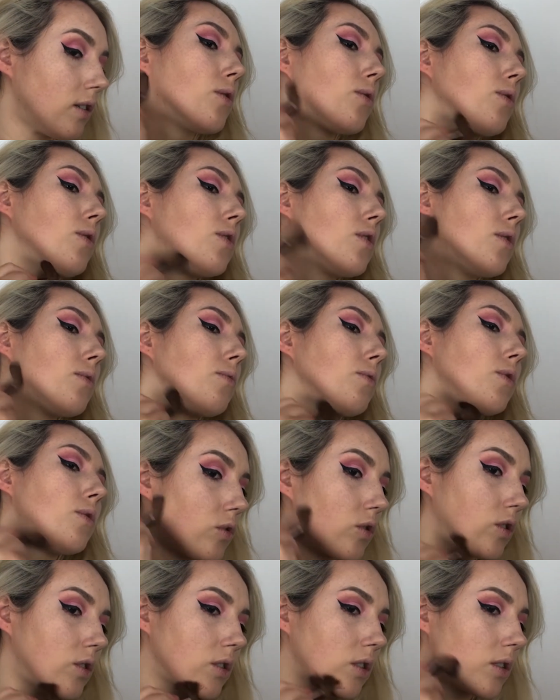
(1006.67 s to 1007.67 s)
I want them
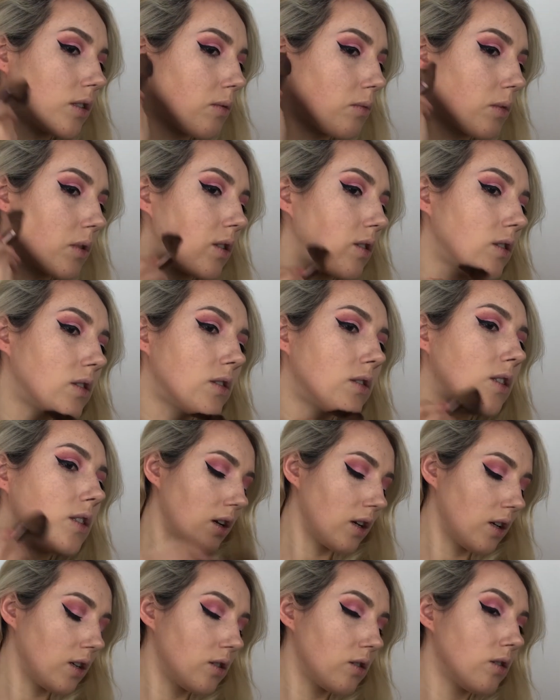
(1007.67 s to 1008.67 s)
more similar.
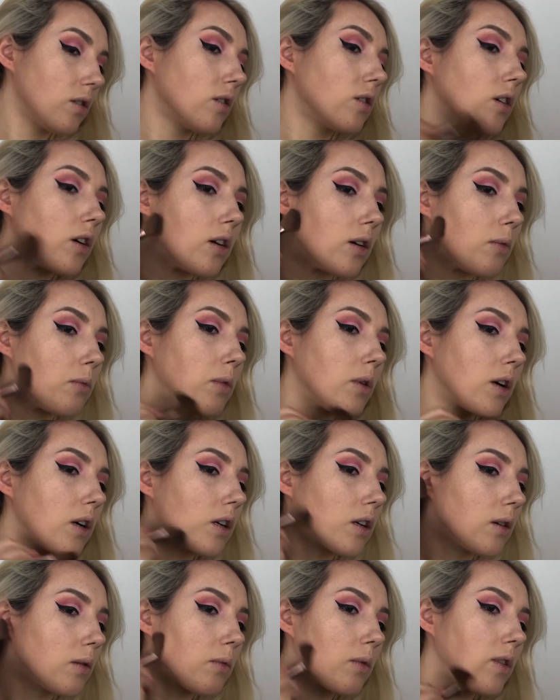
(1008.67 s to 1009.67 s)
Then I do it on the
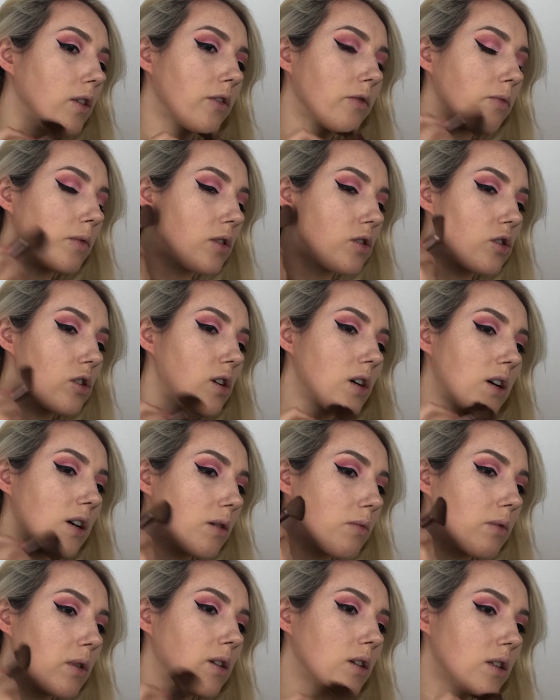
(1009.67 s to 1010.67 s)
bottom of my
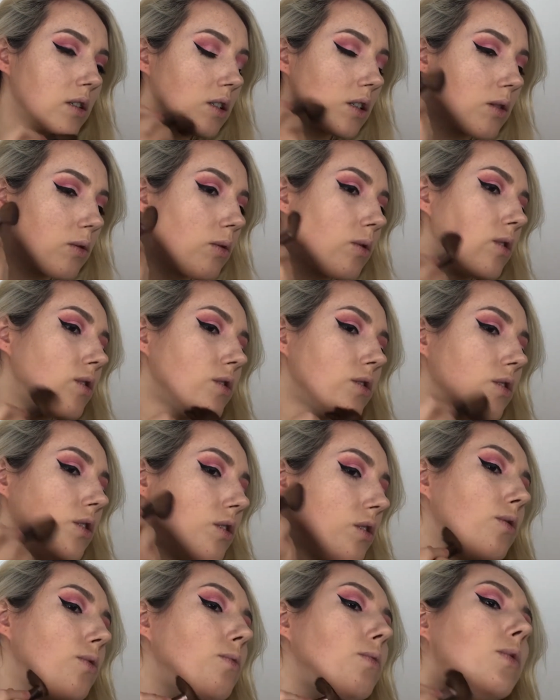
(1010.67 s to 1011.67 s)
jar because I want
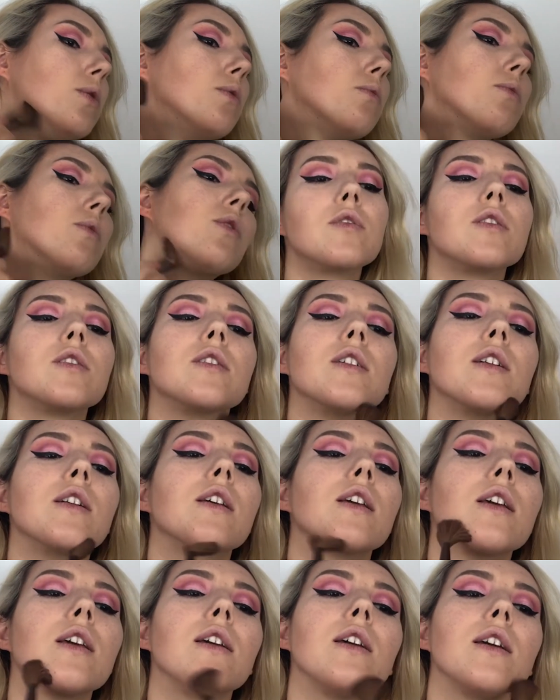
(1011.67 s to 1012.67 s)
it to be more
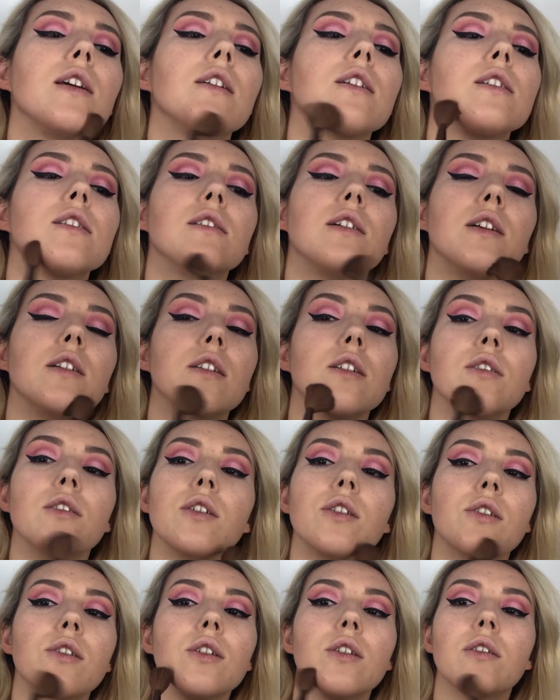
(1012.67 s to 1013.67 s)
sun-kissed. I
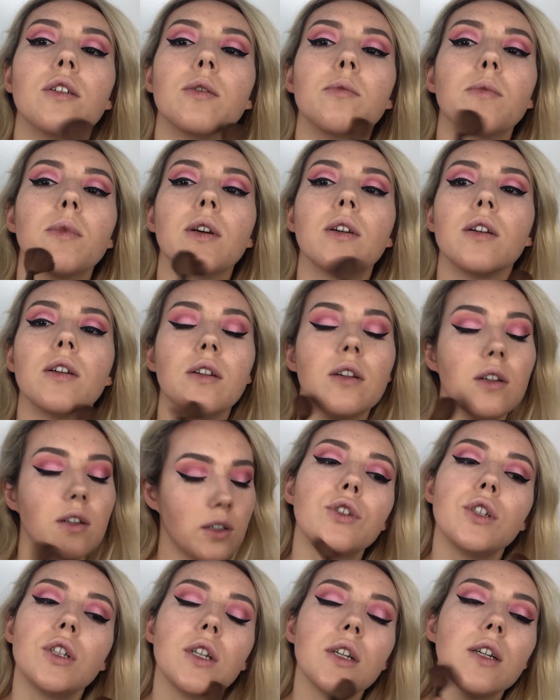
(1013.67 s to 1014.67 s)
do it on my
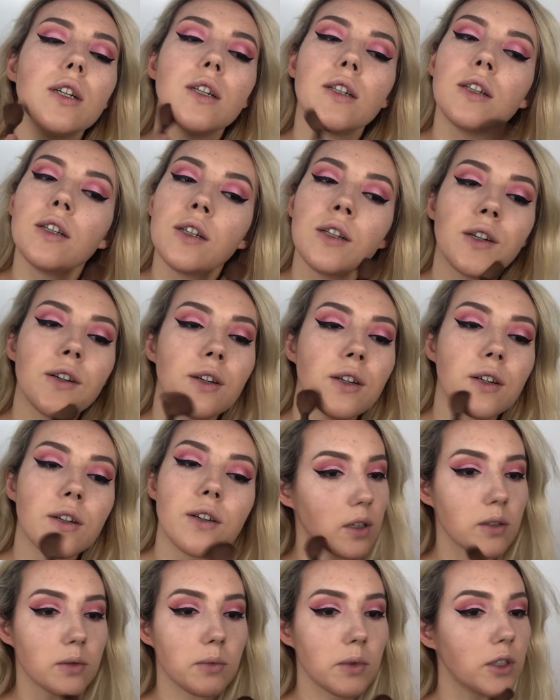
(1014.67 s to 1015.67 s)
chin
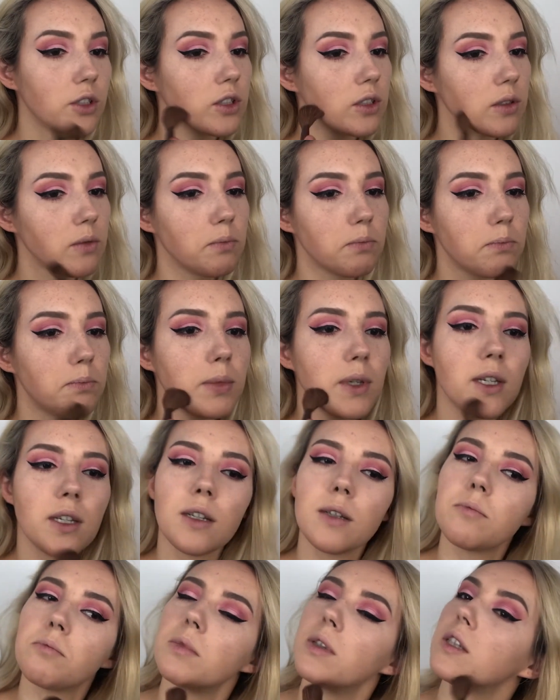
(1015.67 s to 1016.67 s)
because my chin
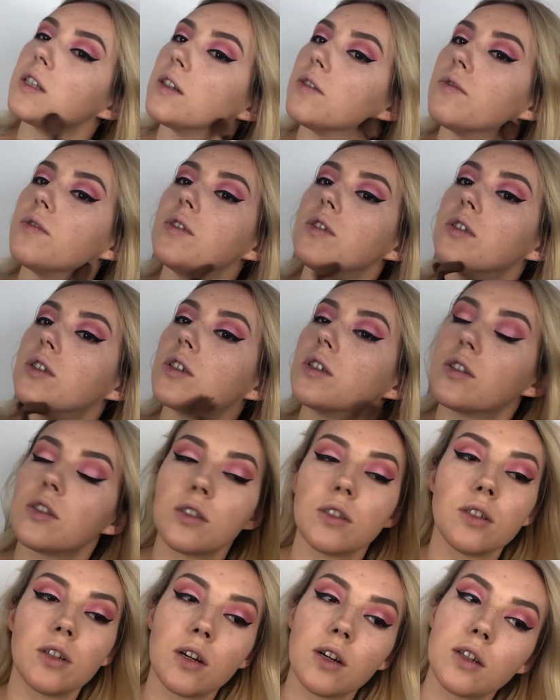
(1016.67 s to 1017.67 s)
big, but if
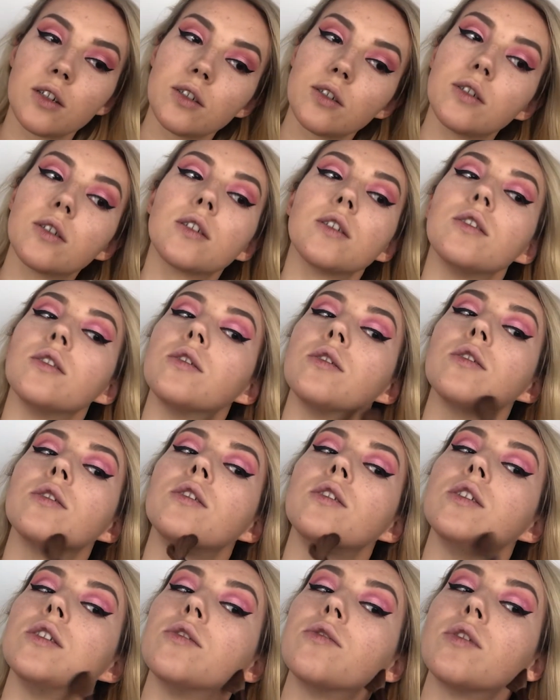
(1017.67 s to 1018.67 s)
yours not, you can do it
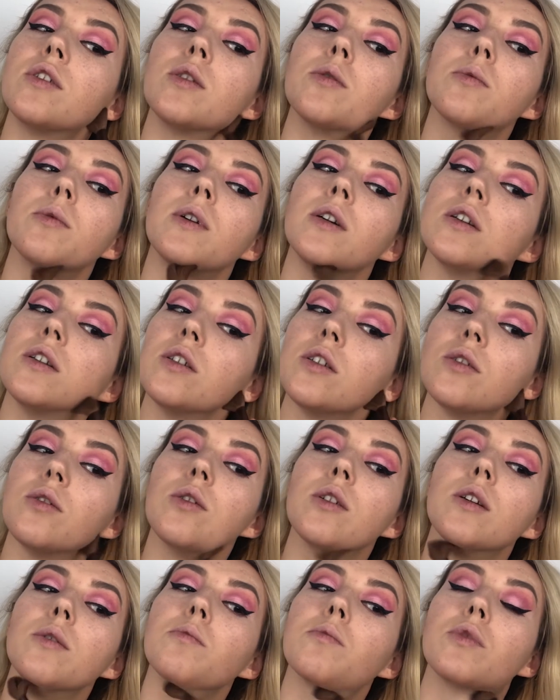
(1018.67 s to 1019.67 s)
in a different way.
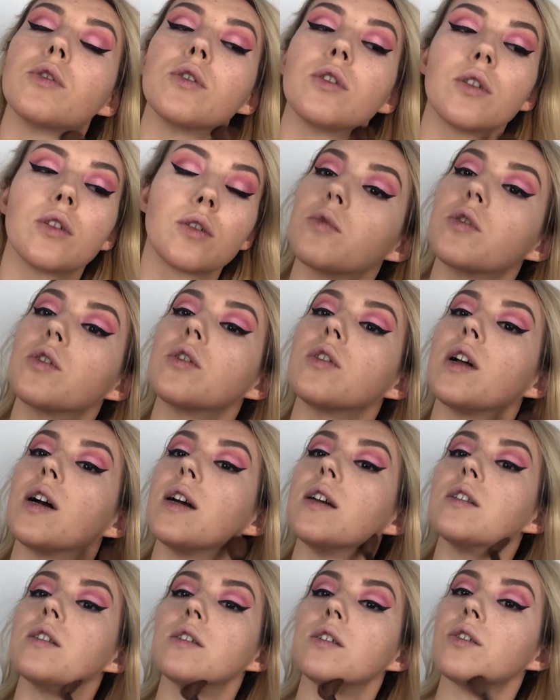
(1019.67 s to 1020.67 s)
You can put more
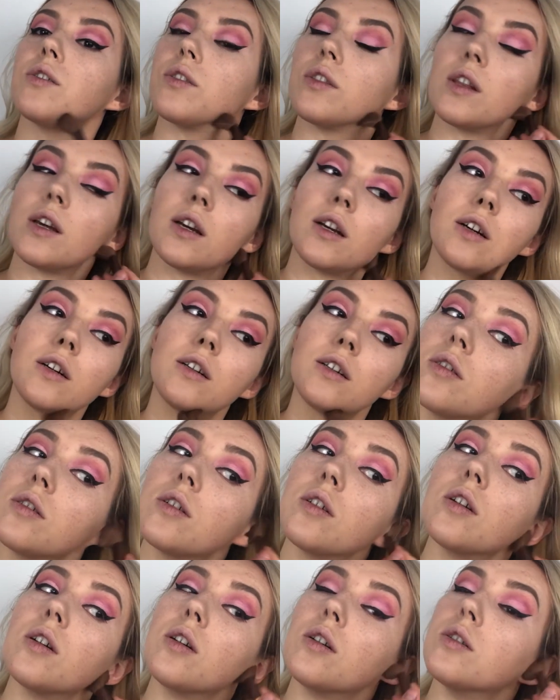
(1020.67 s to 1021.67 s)
light on there.
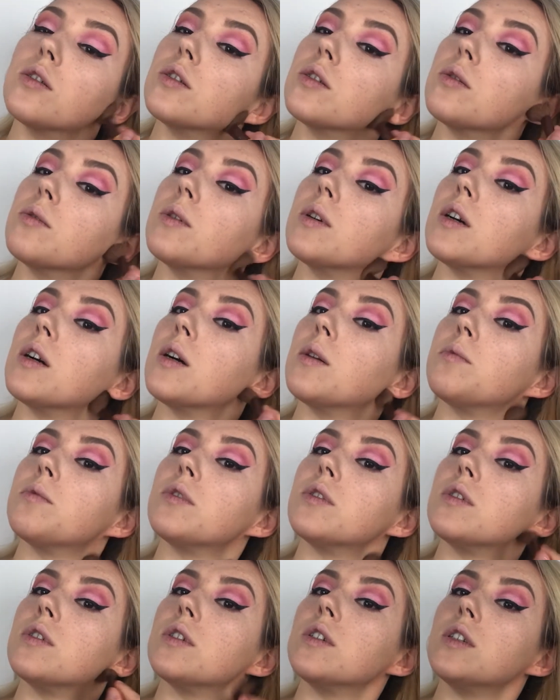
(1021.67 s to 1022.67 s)
All the way
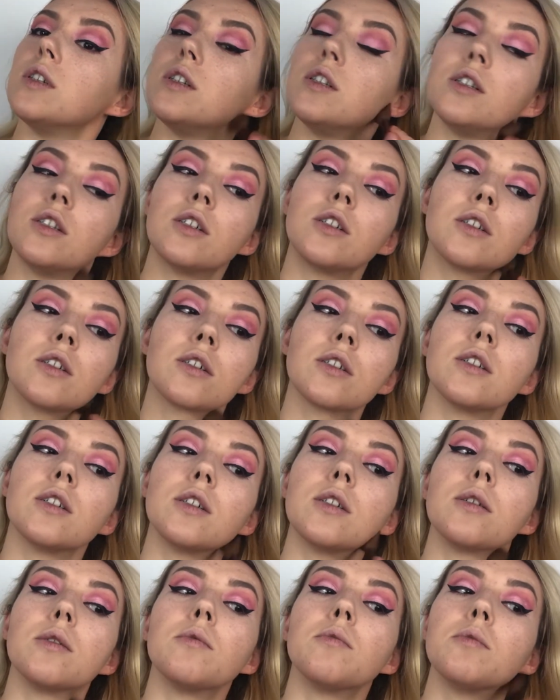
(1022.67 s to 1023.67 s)
up to the ears,
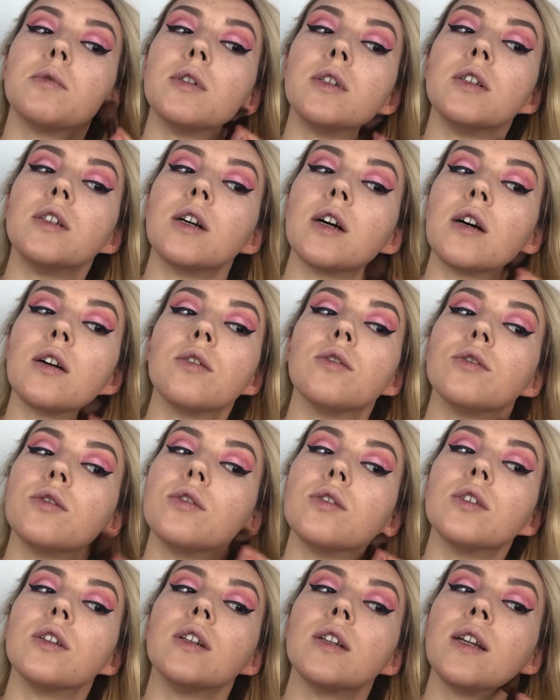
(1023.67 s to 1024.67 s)
little bit down
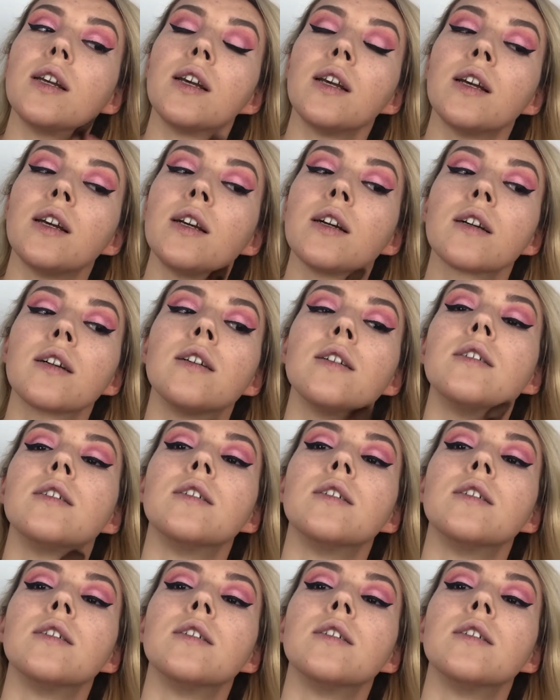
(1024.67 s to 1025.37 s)
to the neck.